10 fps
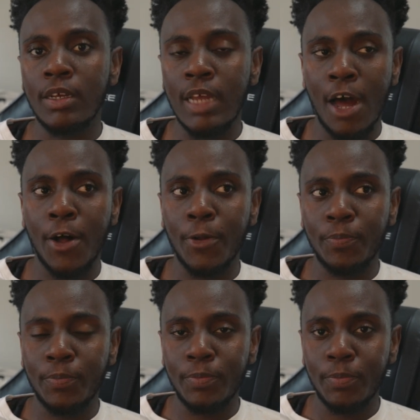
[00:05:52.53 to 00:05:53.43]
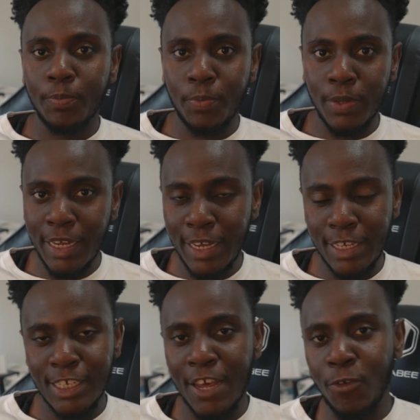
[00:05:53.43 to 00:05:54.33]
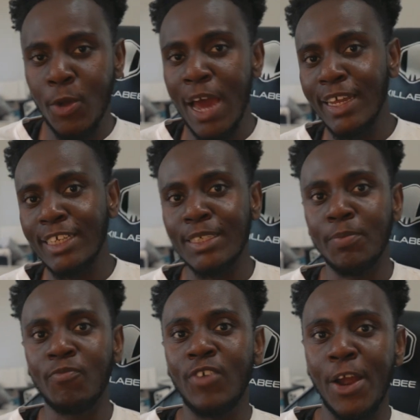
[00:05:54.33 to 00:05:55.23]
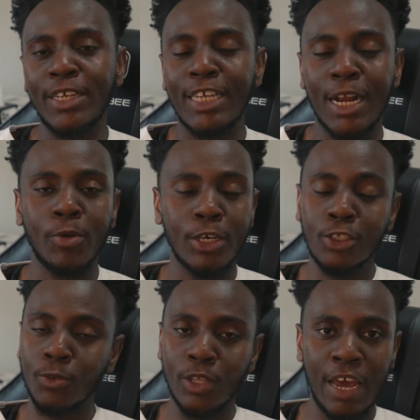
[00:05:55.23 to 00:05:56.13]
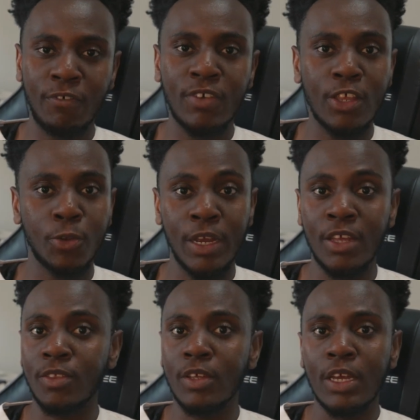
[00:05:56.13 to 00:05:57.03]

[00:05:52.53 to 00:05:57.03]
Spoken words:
Now, please, if you have like some very terrible issues with the A53,